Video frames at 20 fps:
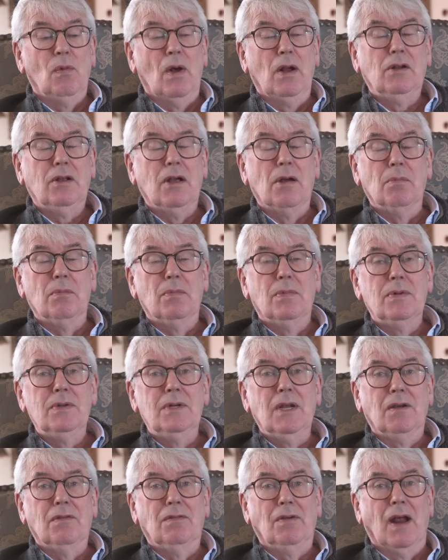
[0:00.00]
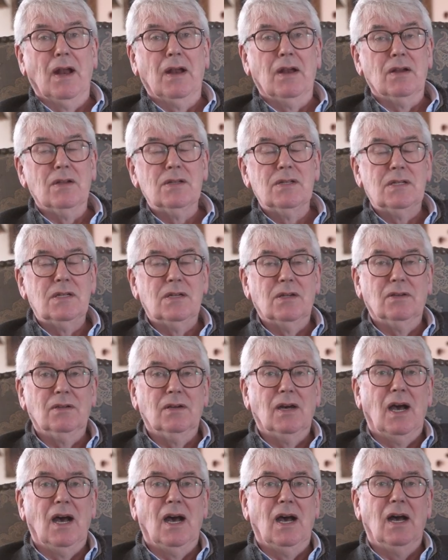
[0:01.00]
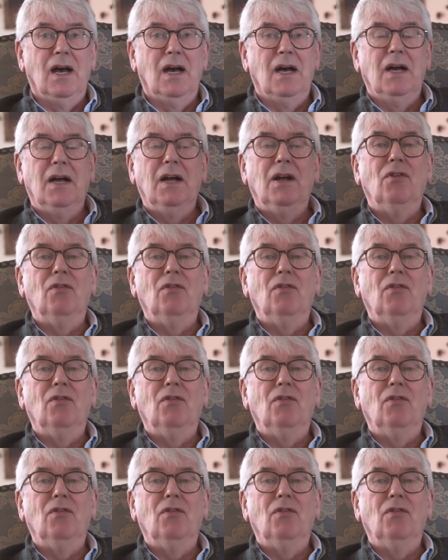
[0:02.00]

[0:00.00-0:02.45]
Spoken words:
Welcome, dear friends, to our